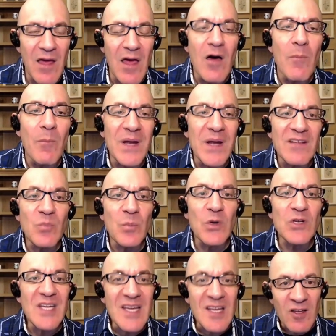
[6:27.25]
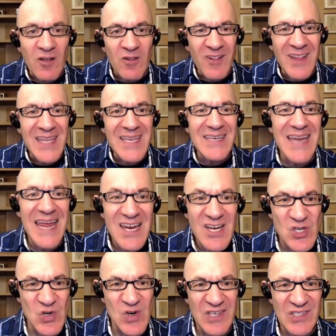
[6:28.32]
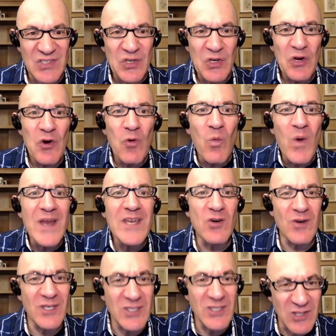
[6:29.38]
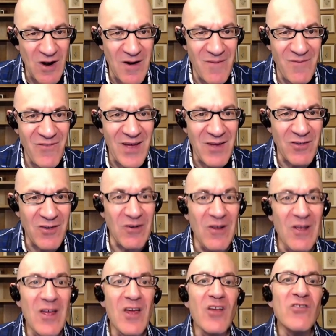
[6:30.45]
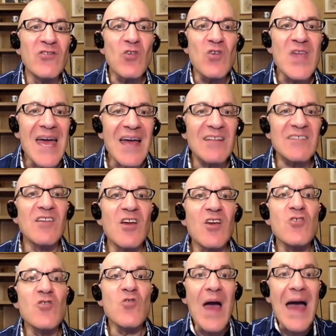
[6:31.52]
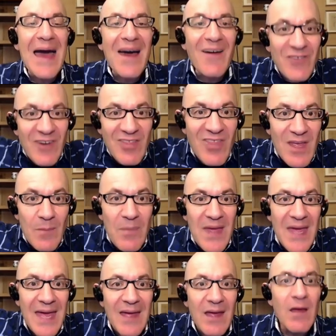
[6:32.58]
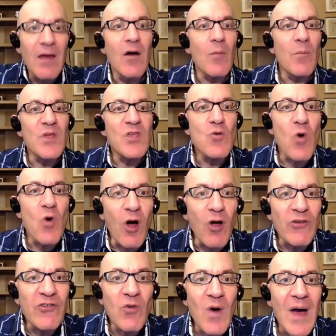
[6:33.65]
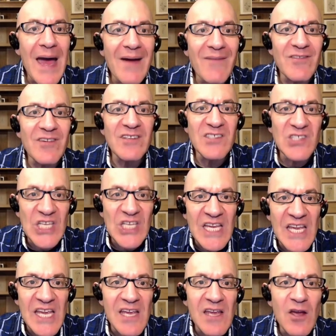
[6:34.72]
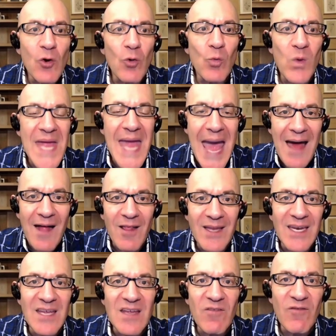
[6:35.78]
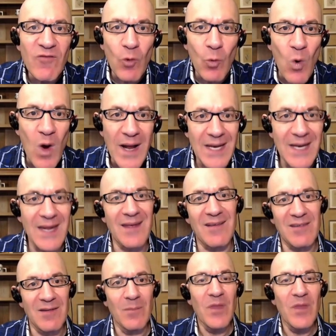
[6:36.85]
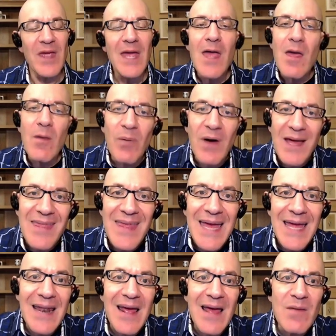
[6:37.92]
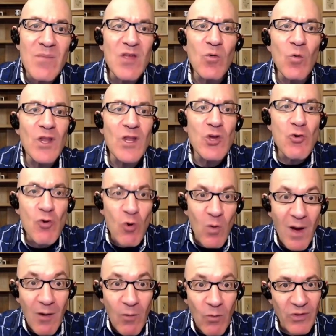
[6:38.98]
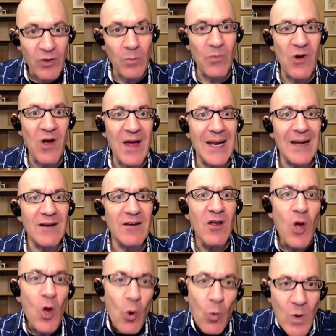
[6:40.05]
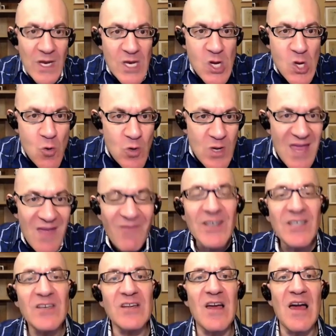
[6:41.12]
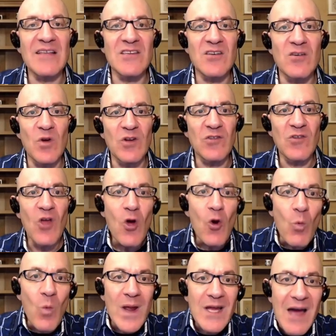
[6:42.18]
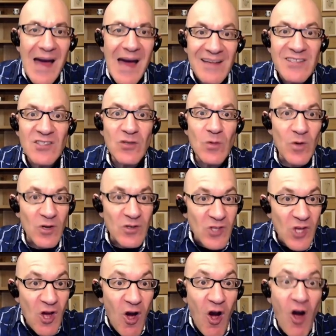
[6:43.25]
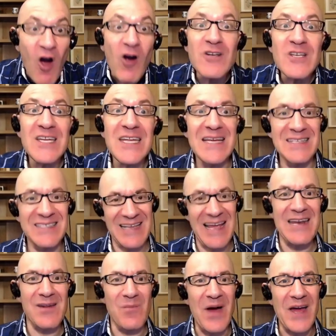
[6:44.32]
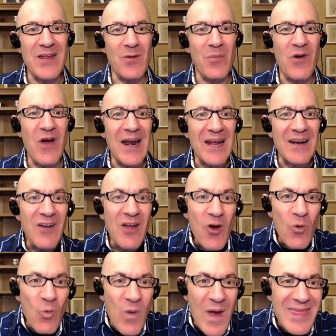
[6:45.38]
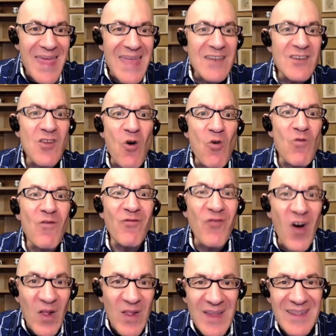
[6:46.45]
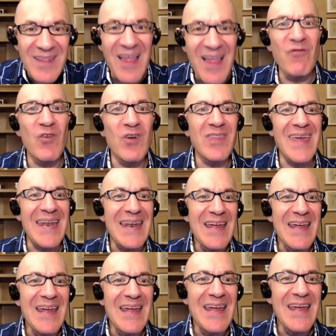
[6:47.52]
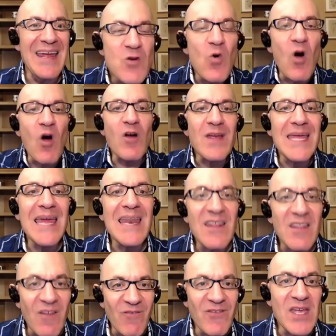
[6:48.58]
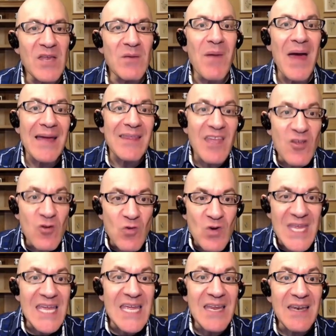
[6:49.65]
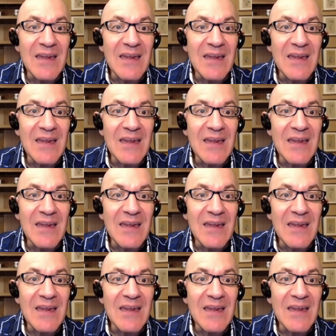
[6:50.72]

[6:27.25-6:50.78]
but it's particularly dangerous when you're a startup founder. So yes, you have to think big, but you also have to see reality for what it is. And by that, I mean, when you go out with your product, when you give it to customers, when customers aren't excited by your product, when they don't fall in love with it, when you aren't getting the feedback that you need,